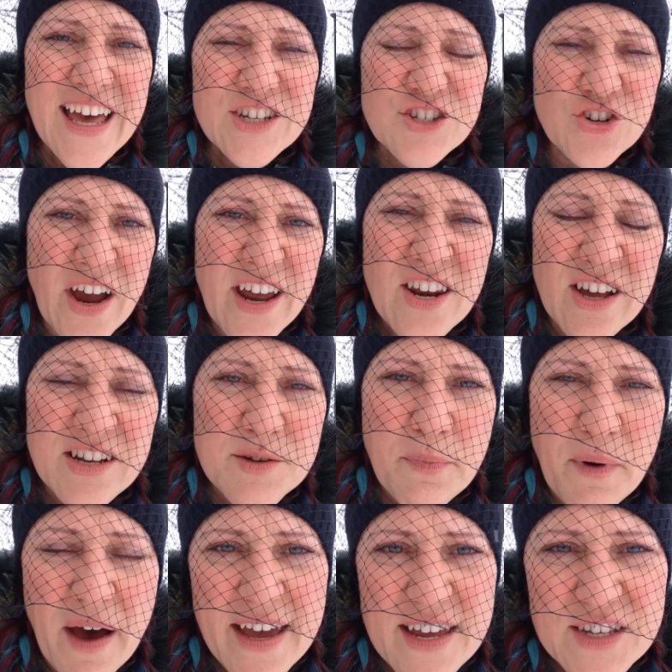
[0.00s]
Try not to
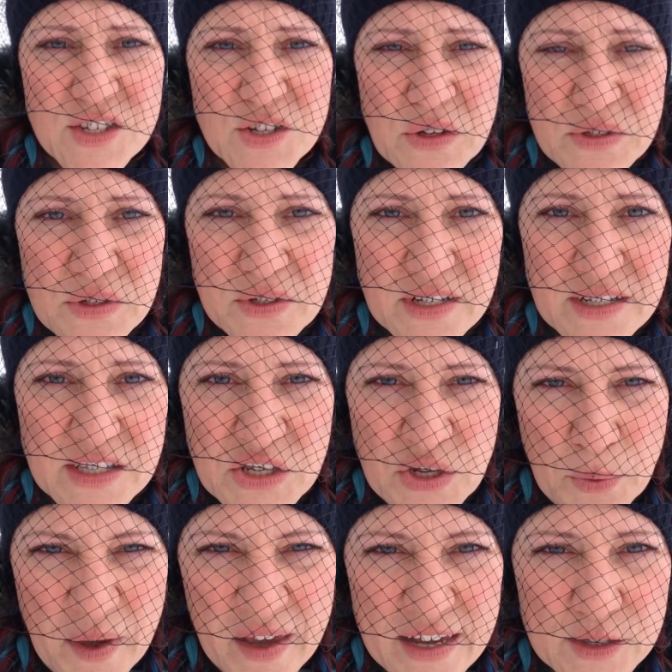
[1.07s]
buy a snowsuit that's
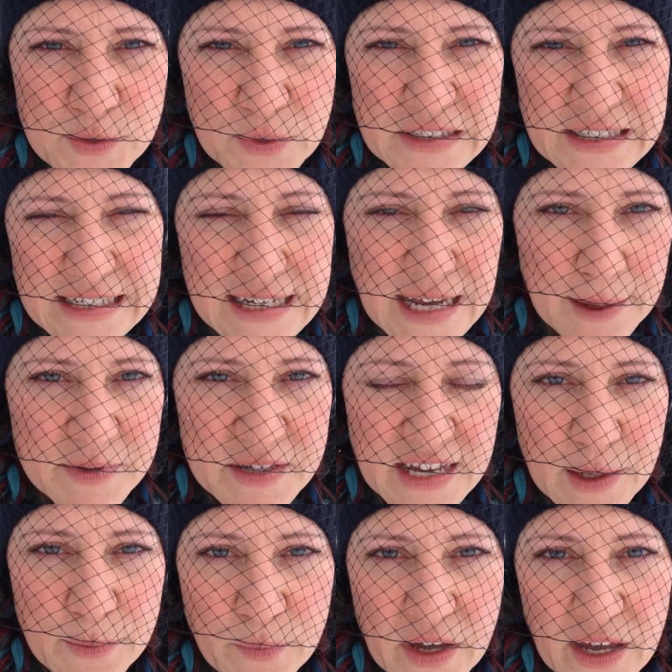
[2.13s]
too big. It's really
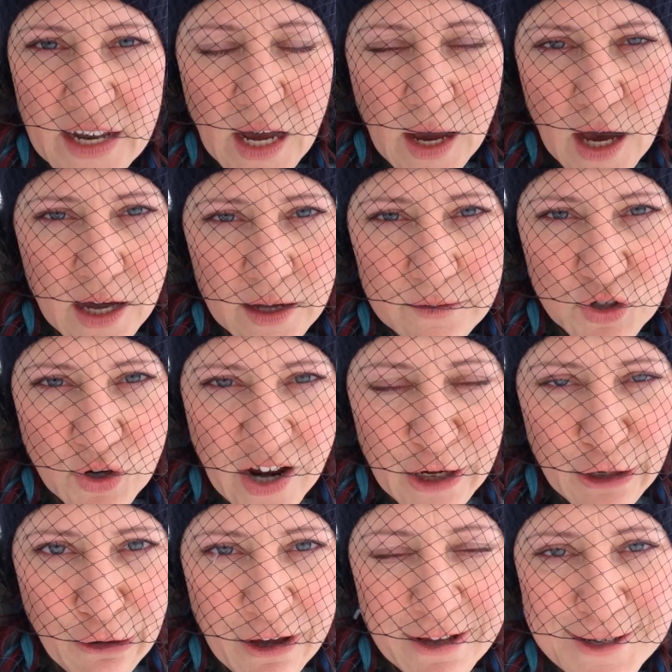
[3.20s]
tempting, but try
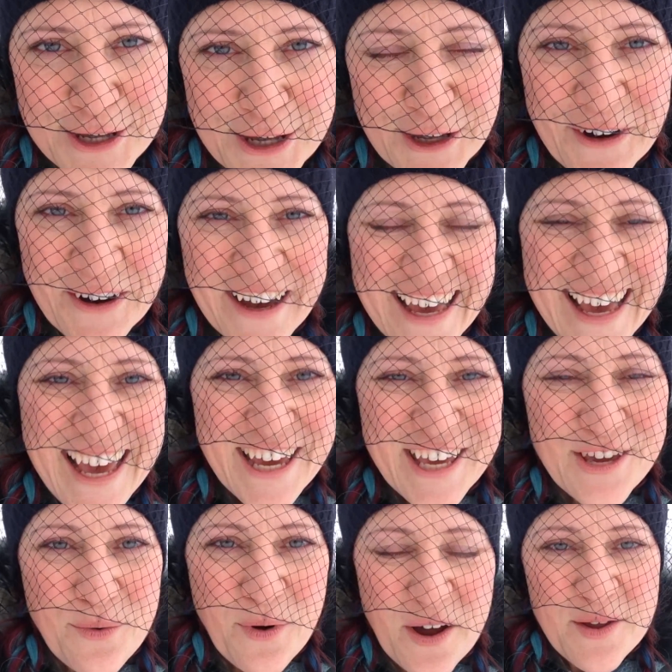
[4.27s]
not to.
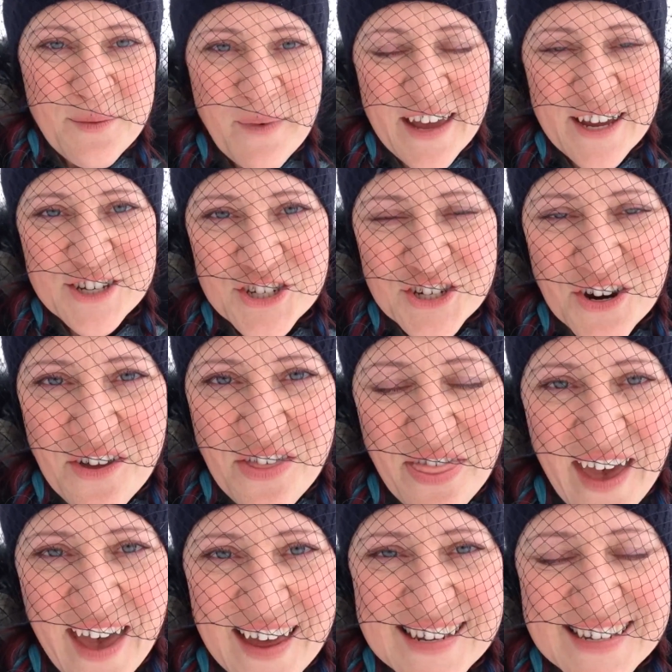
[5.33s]
You want to make sure
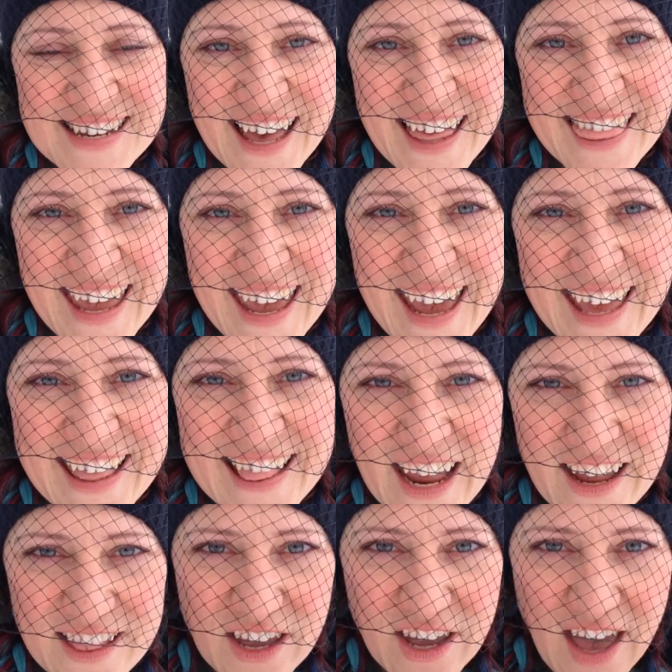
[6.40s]
that
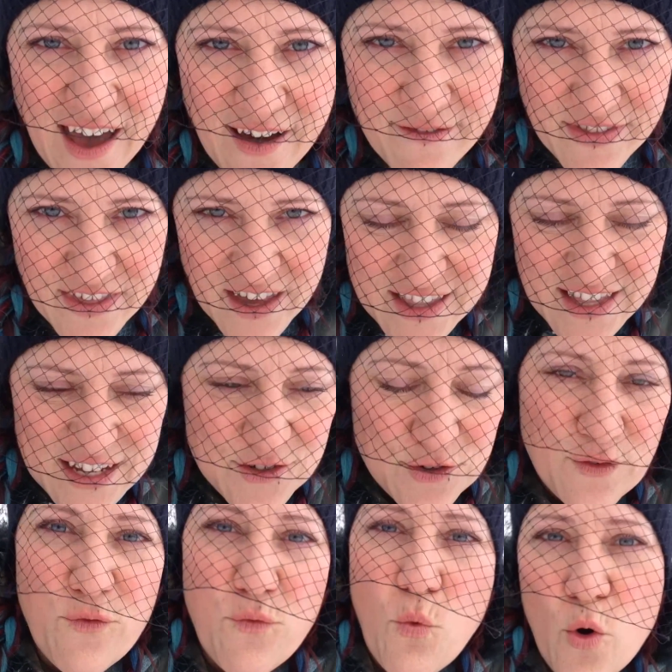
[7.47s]
they have that
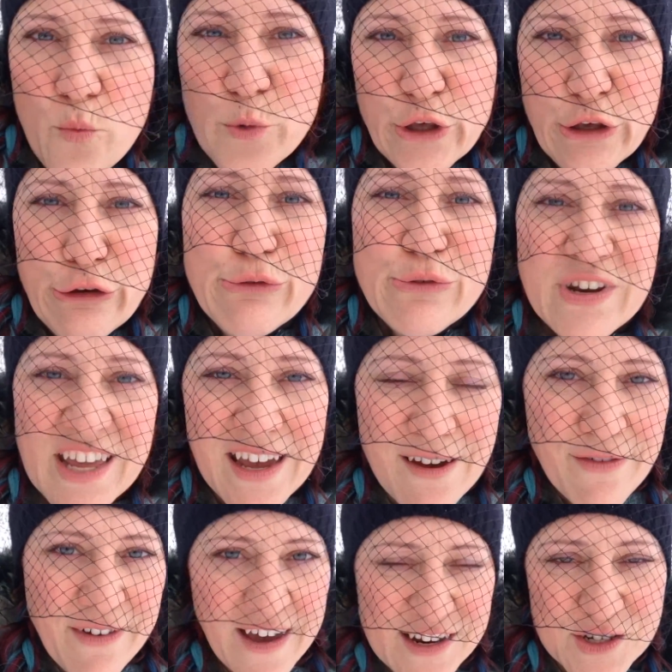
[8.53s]
sort of warm cocooning
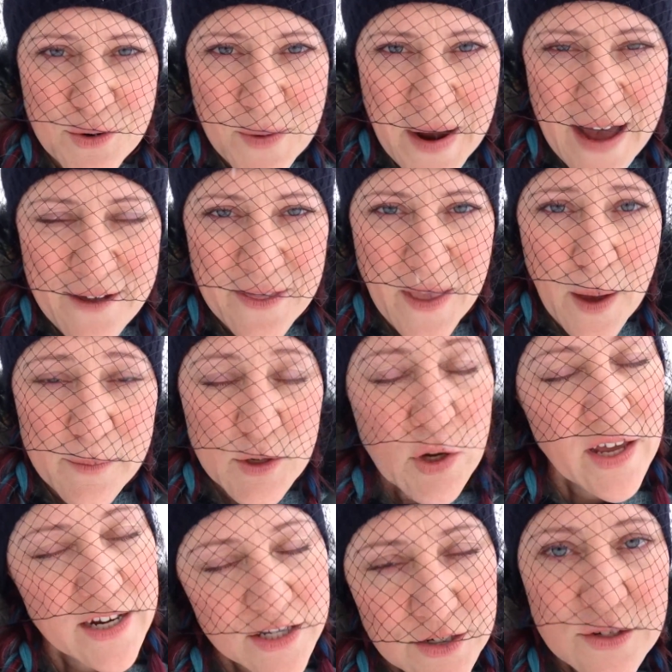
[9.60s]
effect around them. Don't
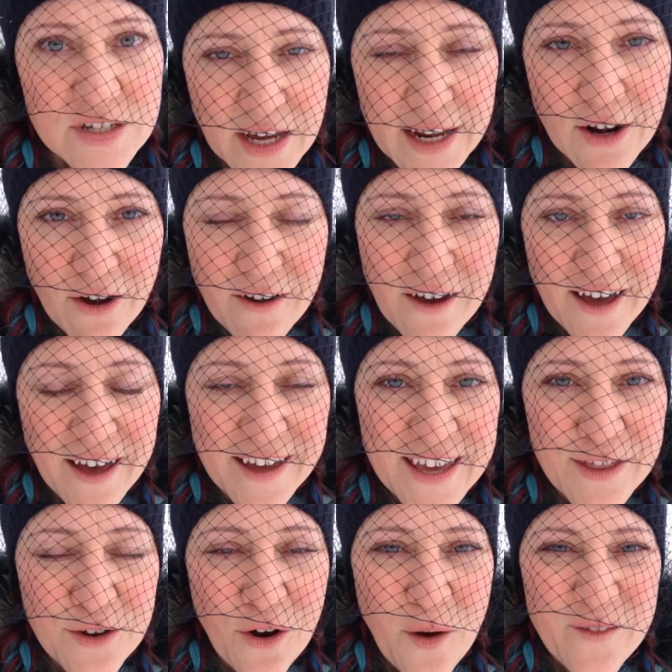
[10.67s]
get it too tight
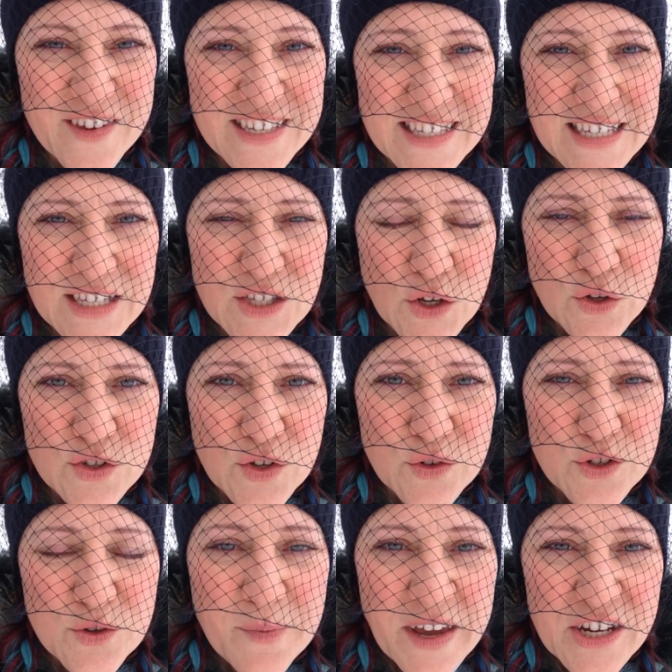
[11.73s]
either, obviously. So
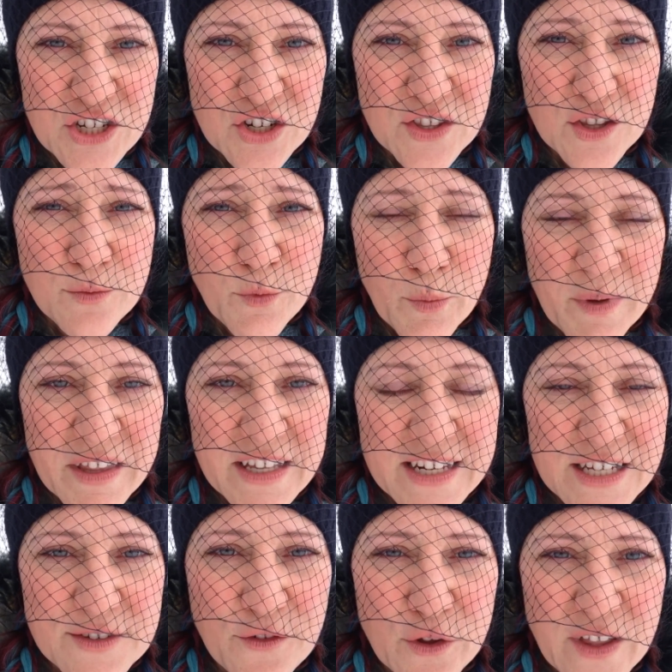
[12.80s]
do make sure that the mobility
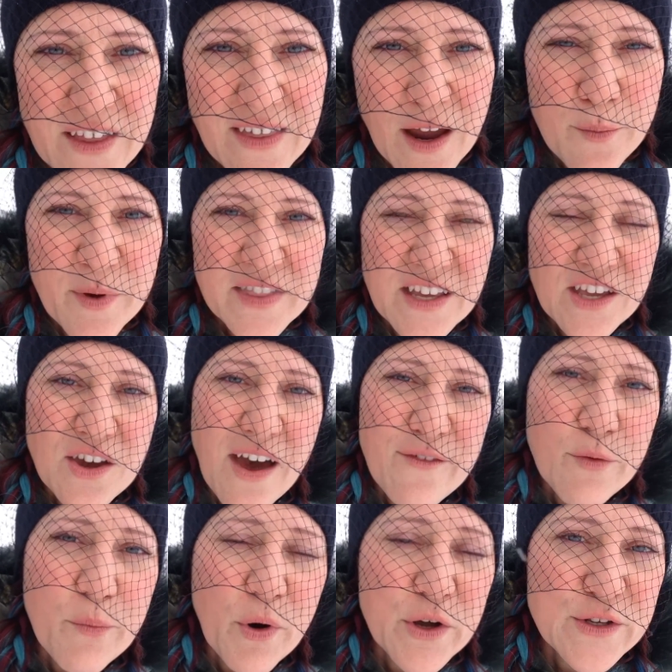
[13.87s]
is fully there, but that you
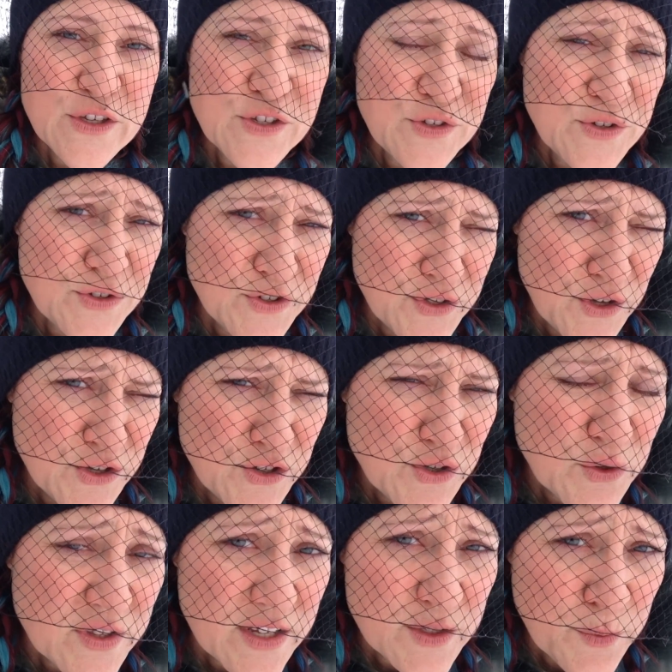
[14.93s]
haven't bought a
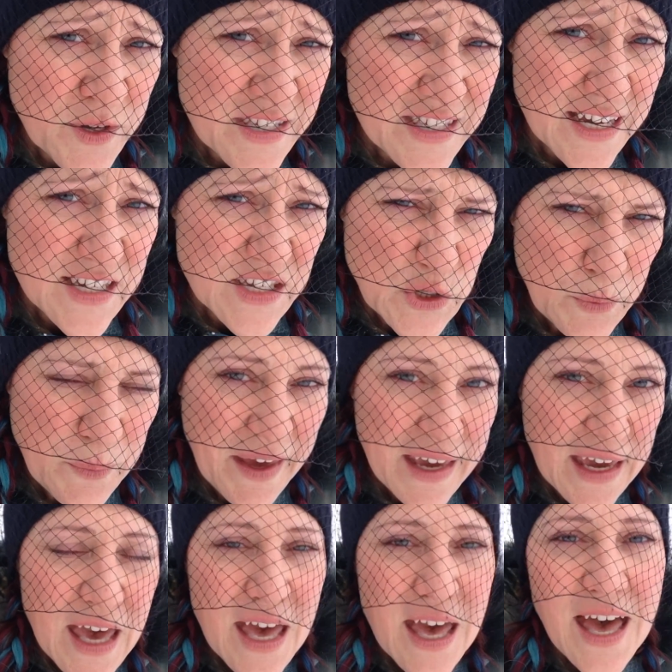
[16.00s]
suit that's one size too big.
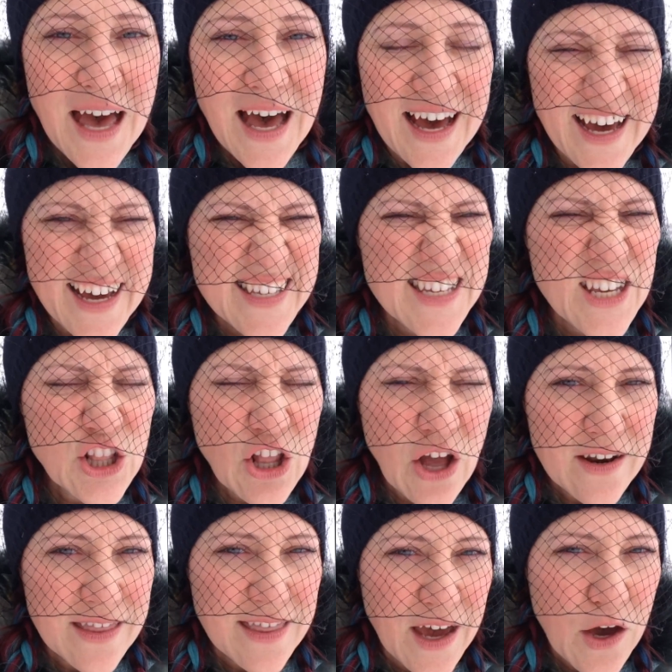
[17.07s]
I see a
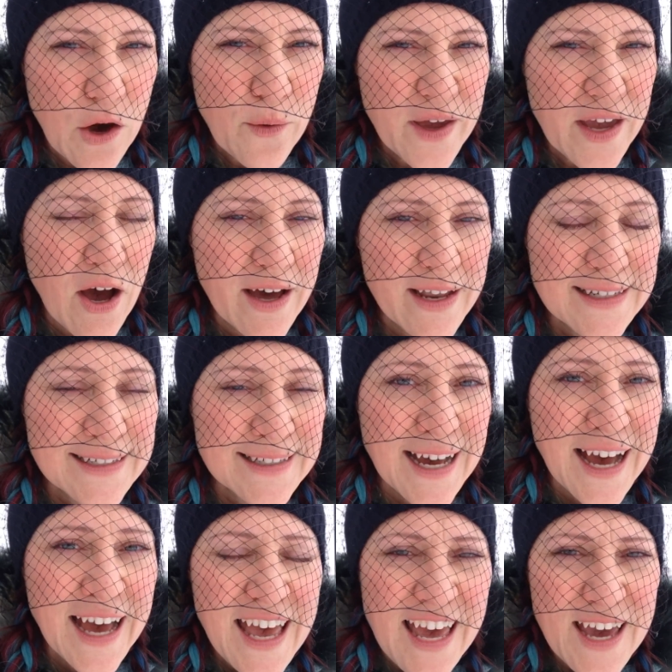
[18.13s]
lot of that going on,
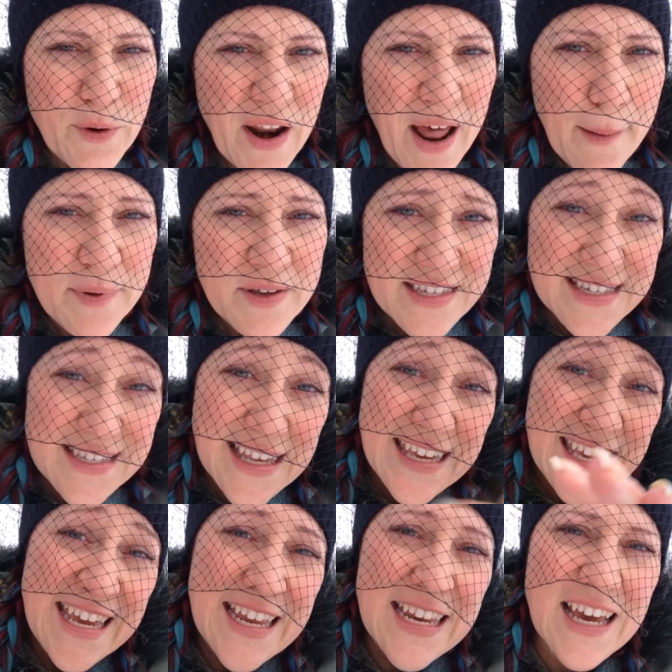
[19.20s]
and what happens is the
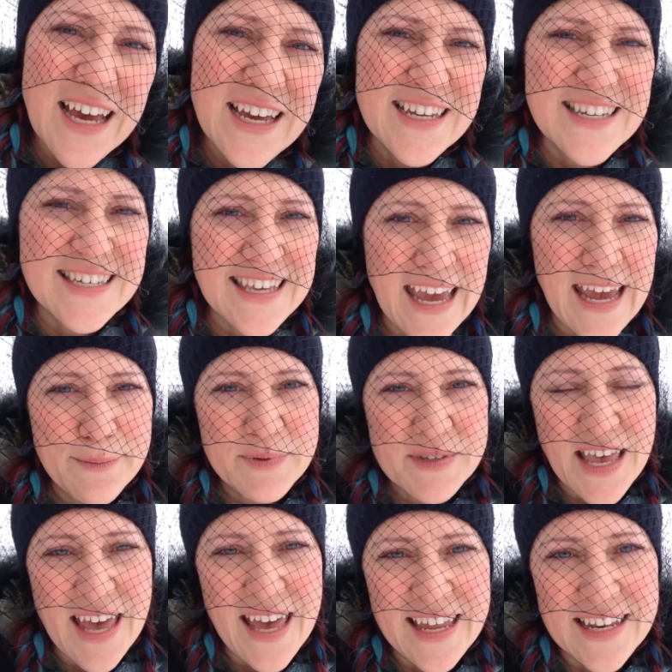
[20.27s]
heat escapes
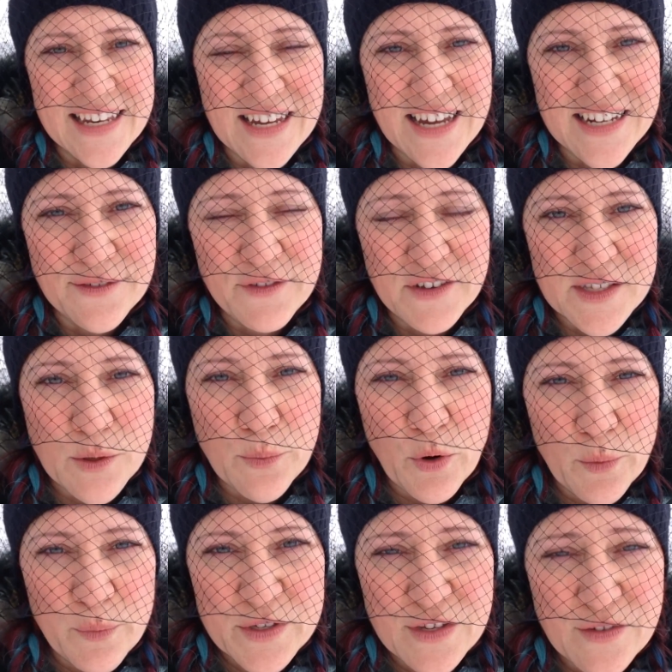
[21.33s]
and defeats the
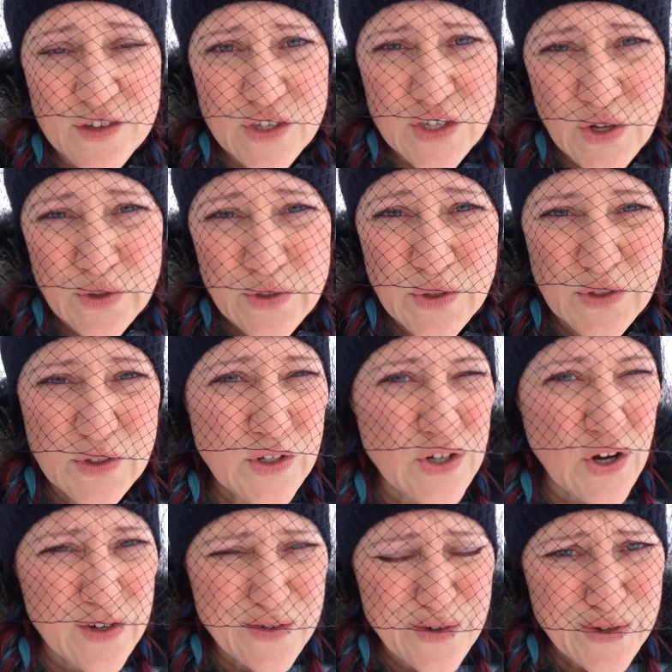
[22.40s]
purpose of the snowsuit, and the
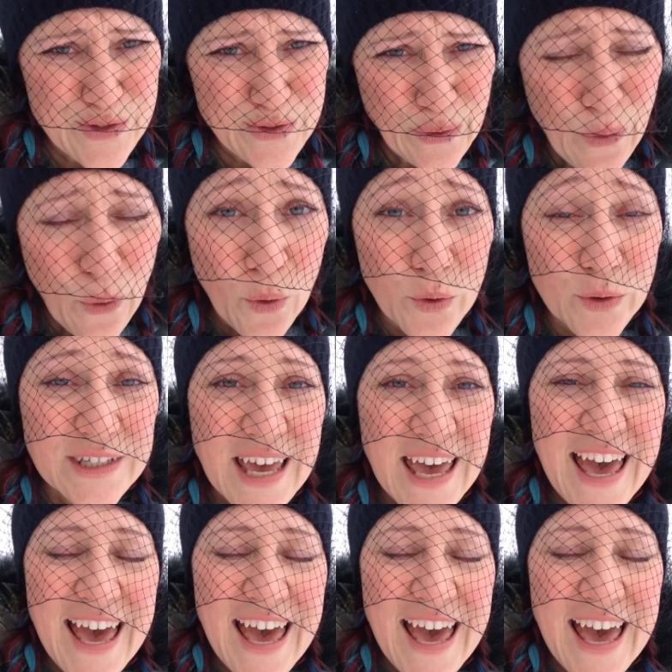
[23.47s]
dogs are still cold.